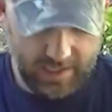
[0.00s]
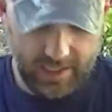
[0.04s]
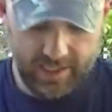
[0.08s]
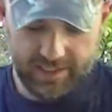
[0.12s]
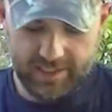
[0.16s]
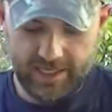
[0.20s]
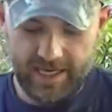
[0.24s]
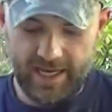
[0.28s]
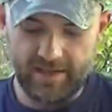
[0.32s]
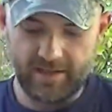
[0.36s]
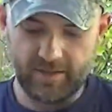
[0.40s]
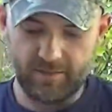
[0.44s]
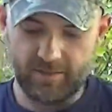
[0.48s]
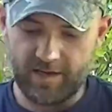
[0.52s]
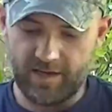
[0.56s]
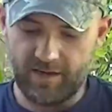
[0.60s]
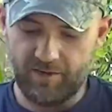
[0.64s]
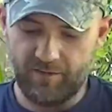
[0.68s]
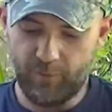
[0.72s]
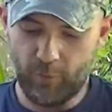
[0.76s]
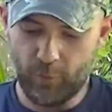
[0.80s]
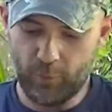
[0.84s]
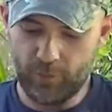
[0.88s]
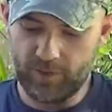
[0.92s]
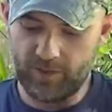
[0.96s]
doesn't have to be a
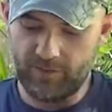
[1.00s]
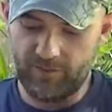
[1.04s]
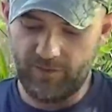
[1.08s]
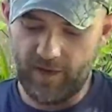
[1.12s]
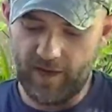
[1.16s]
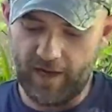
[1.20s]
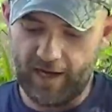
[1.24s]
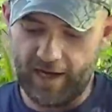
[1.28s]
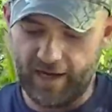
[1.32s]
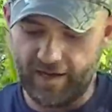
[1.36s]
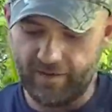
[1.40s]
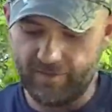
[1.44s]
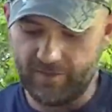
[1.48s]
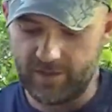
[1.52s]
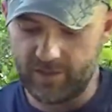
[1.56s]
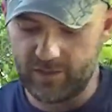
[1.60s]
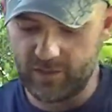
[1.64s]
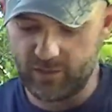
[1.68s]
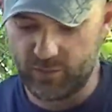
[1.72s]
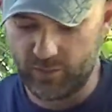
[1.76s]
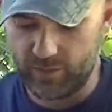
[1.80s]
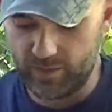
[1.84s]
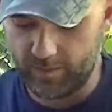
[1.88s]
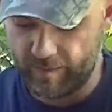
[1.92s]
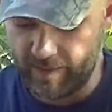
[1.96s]
45. You
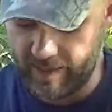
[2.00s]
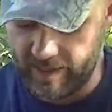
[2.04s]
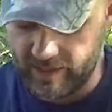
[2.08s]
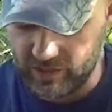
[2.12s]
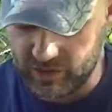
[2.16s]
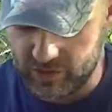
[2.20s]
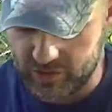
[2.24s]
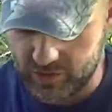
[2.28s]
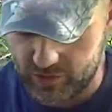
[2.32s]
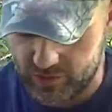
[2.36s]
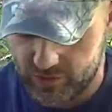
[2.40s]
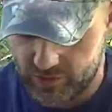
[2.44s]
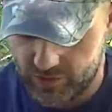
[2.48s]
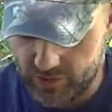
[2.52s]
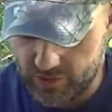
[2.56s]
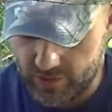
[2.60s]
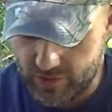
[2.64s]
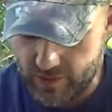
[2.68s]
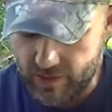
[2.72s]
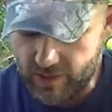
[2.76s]
just want to make sure